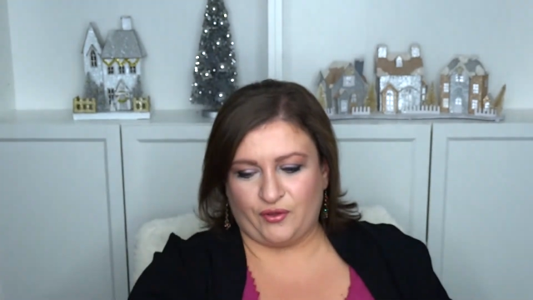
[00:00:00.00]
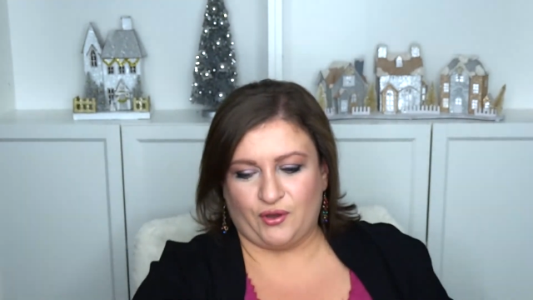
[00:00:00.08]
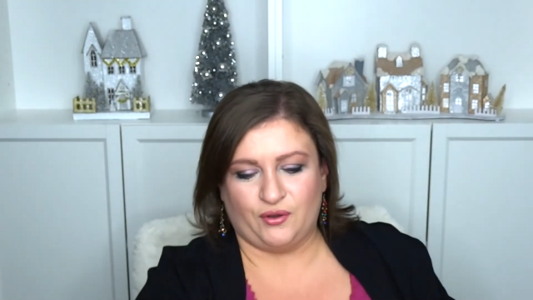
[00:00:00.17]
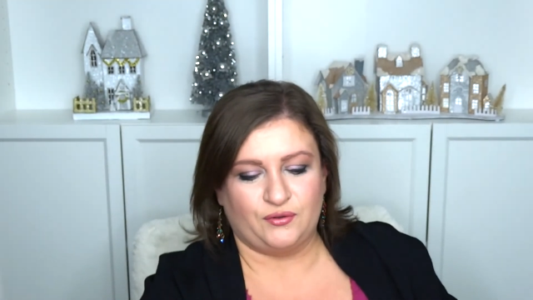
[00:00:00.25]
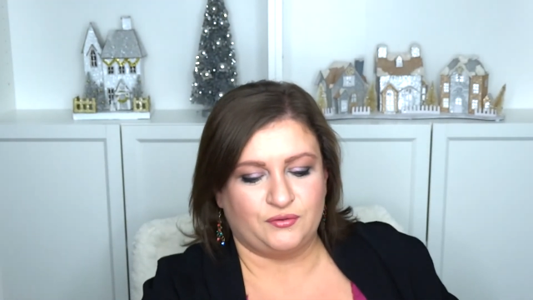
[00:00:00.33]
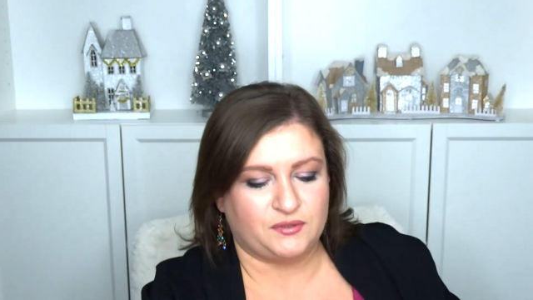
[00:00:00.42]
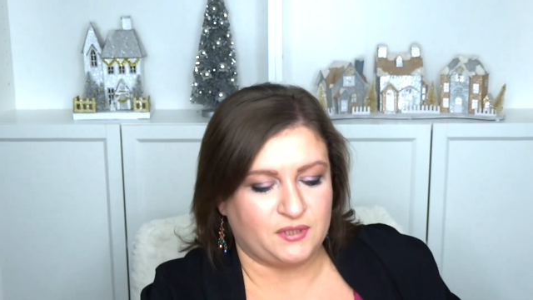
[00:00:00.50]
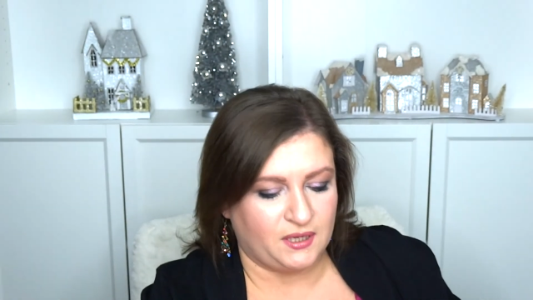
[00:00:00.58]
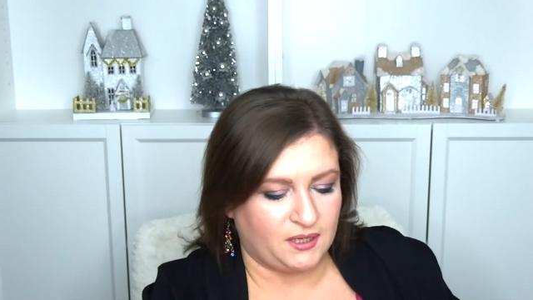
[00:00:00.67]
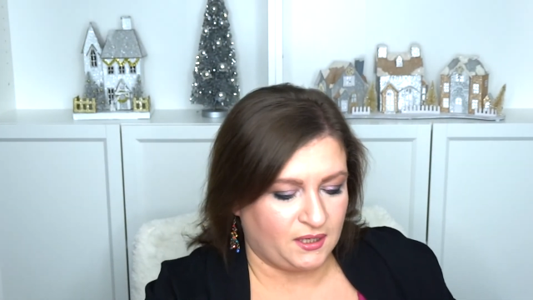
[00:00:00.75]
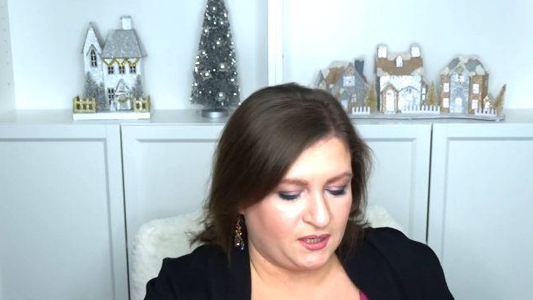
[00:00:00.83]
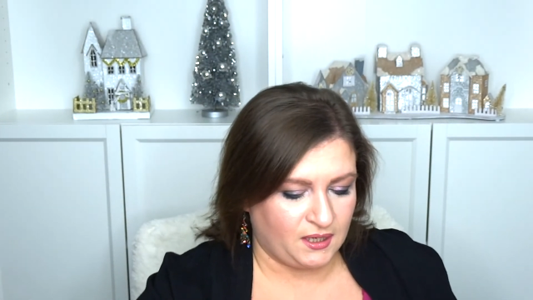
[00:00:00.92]
those.
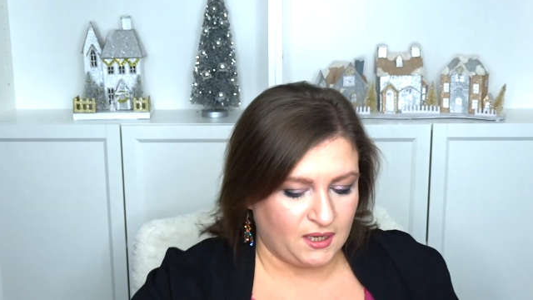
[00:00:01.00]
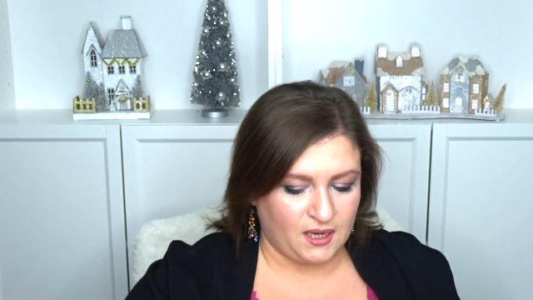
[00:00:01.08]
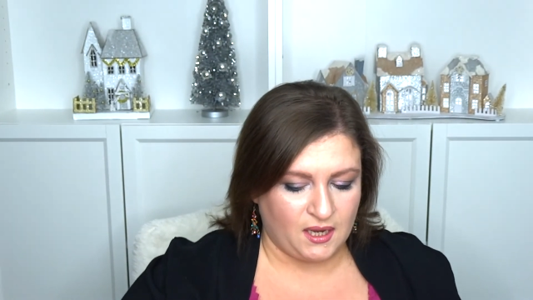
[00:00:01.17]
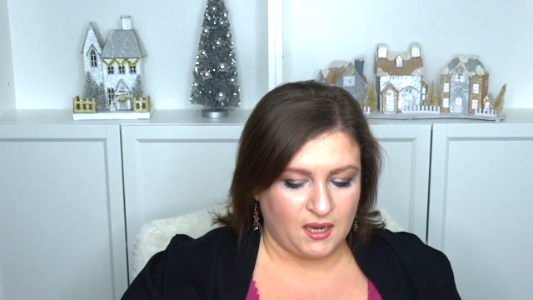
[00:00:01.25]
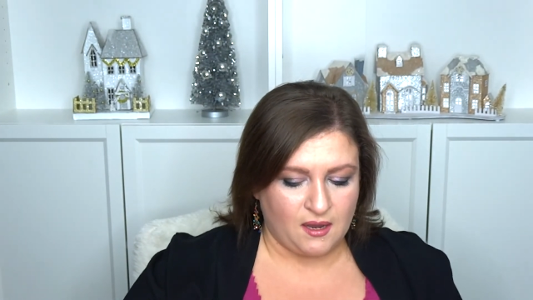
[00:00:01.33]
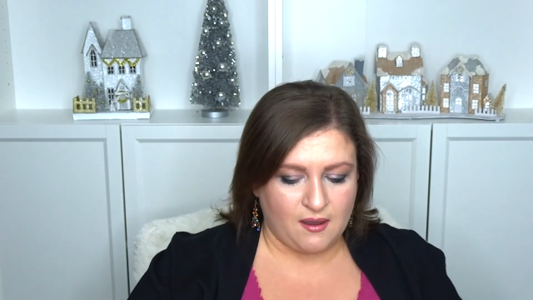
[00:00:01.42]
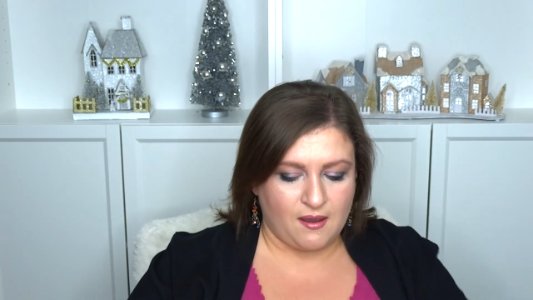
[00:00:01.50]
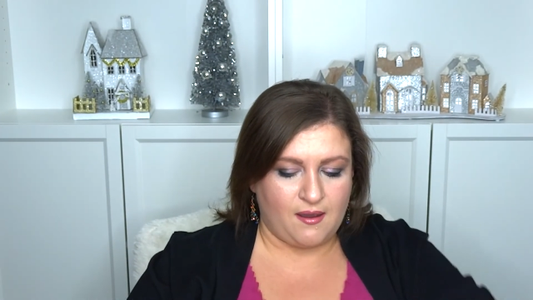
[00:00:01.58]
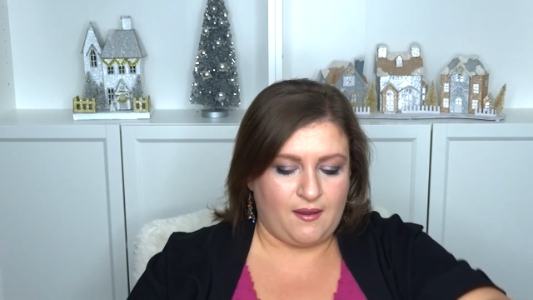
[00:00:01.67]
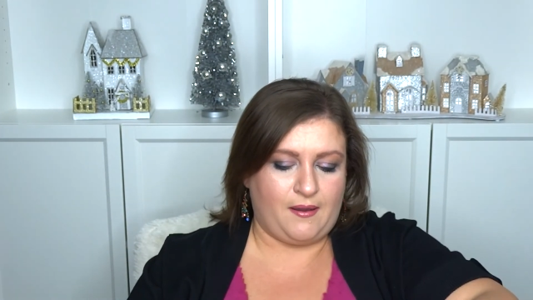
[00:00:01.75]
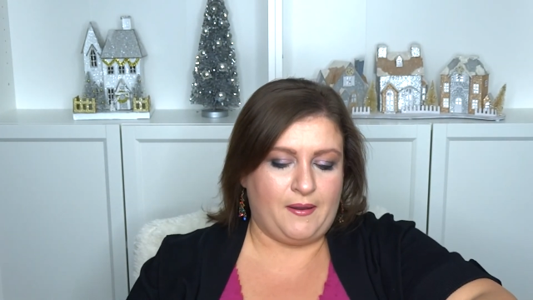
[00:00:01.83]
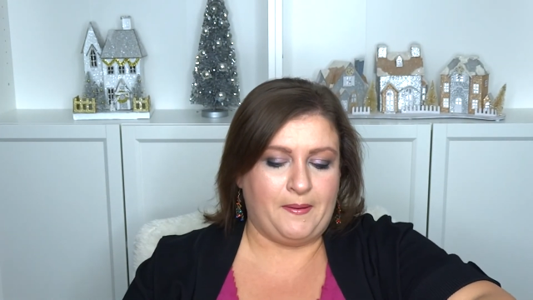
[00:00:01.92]

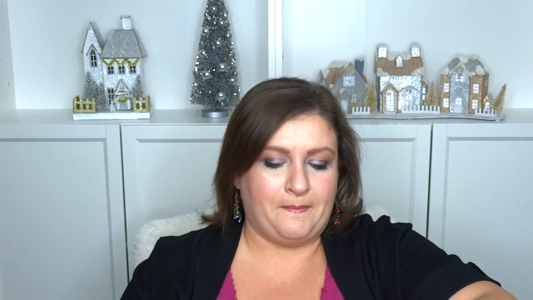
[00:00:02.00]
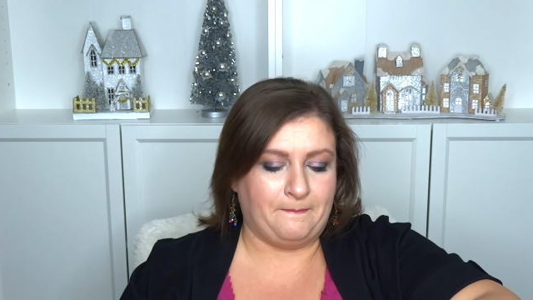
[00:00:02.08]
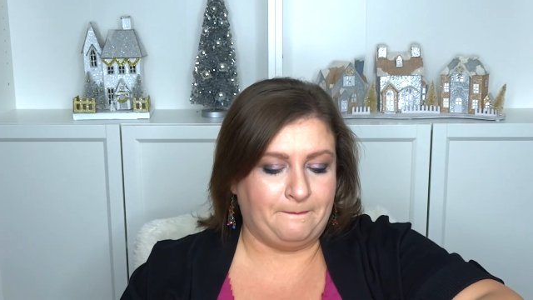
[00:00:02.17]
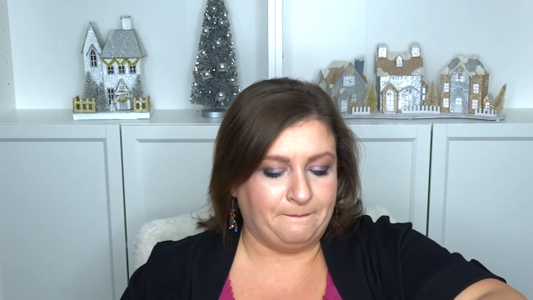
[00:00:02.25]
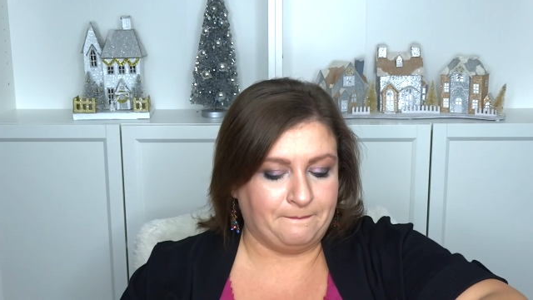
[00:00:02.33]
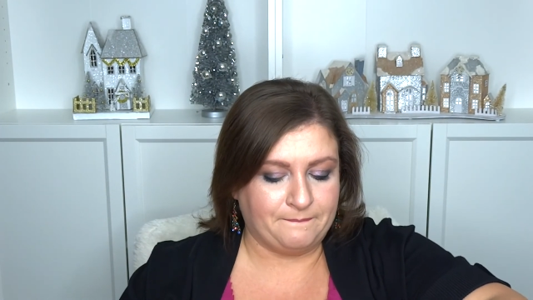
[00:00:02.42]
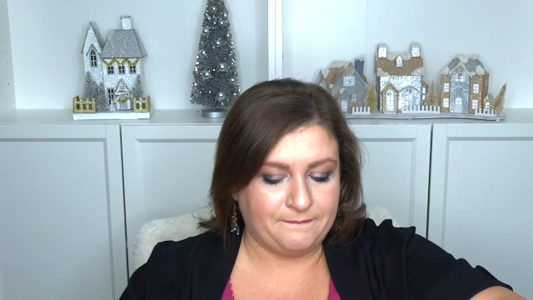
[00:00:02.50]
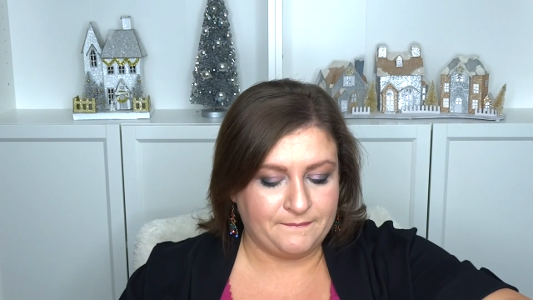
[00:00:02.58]
Um,